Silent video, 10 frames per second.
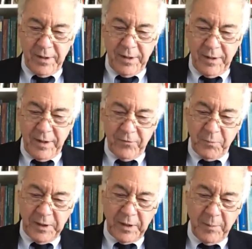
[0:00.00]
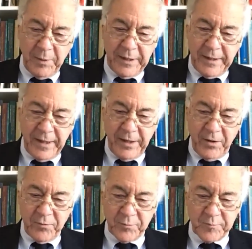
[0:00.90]
And it's been coming
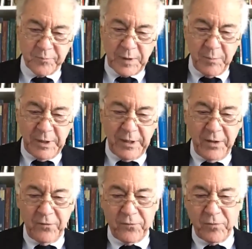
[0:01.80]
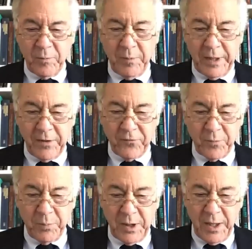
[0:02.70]
down because the money
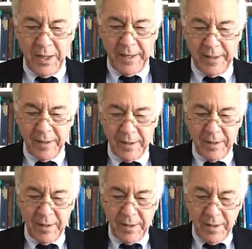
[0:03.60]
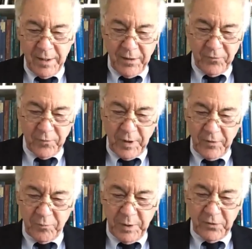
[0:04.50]
supply has
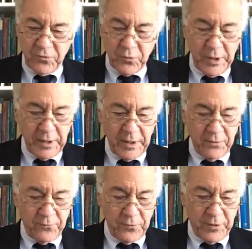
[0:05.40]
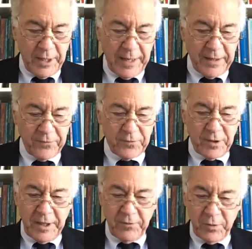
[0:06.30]
been shrinking for the last
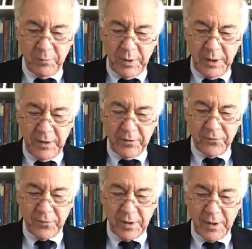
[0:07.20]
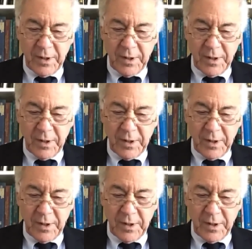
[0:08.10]
11 months.